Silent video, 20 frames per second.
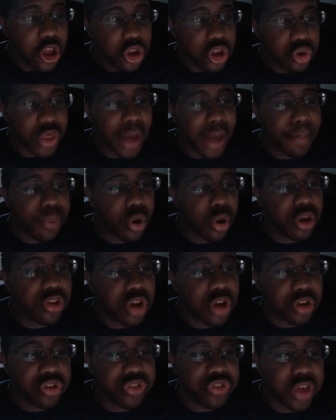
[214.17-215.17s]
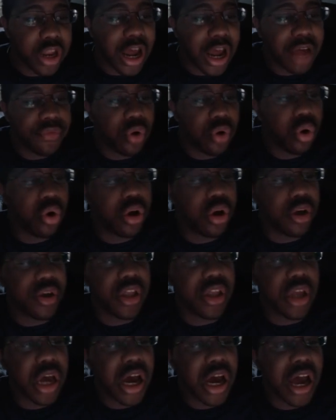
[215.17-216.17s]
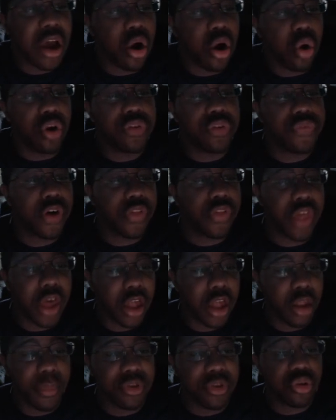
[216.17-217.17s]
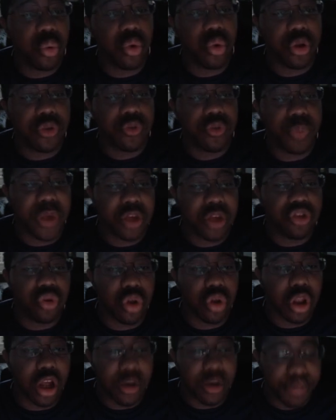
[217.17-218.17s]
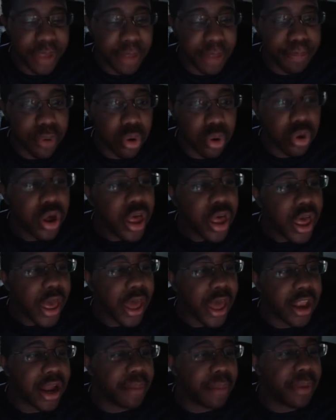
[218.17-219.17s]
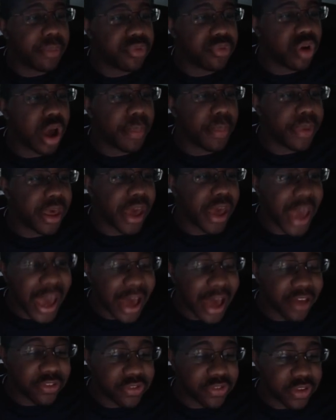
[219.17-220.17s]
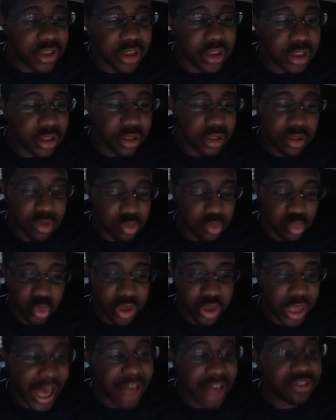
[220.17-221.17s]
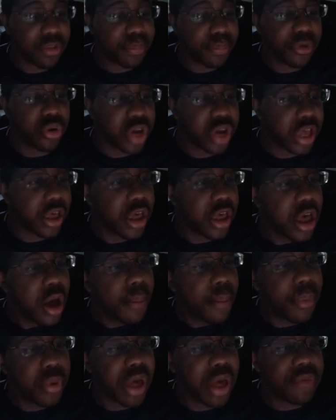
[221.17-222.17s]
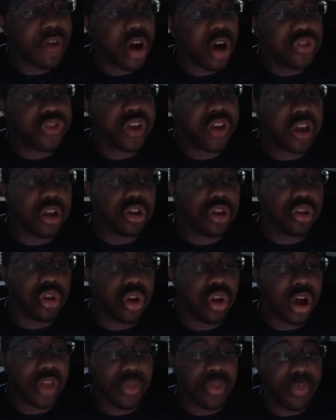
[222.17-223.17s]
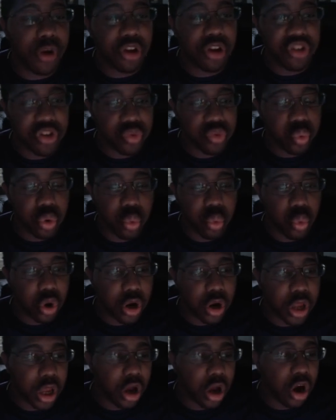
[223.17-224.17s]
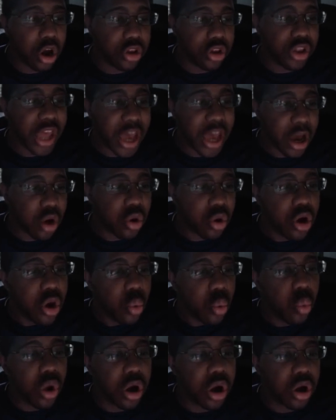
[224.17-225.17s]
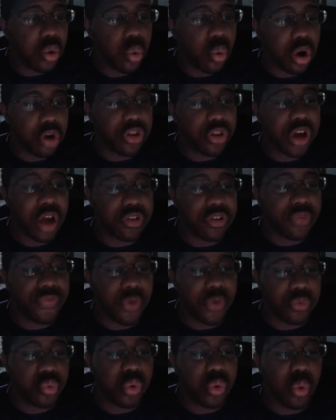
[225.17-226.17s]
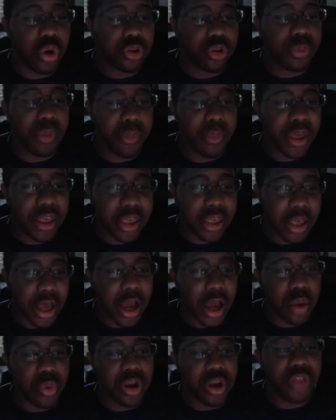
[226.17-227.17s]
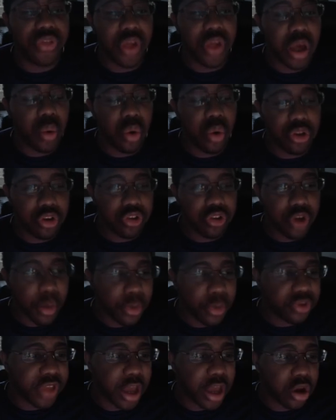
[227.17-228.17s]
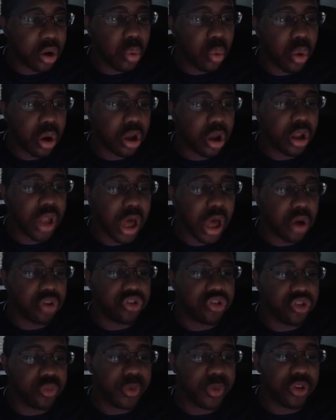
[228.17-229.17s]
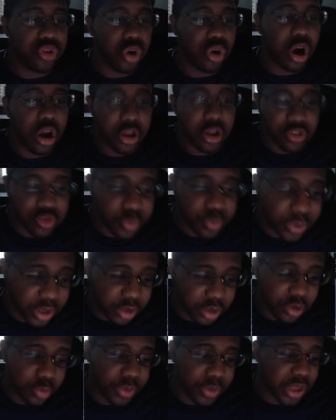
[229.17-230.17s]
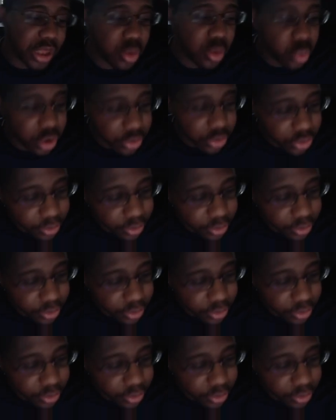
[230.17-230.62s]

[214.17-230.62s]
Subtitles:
To that point, Docter said, I always felt that Elemental would speak to a lot of people, and I'm so happy it has. It really hasn't, but okay. But we have also taken another look at the projects we're working on now. What are the kinds of films we want to be making? I really think I want to double down on what allowed us to speak to audience speak to begin with.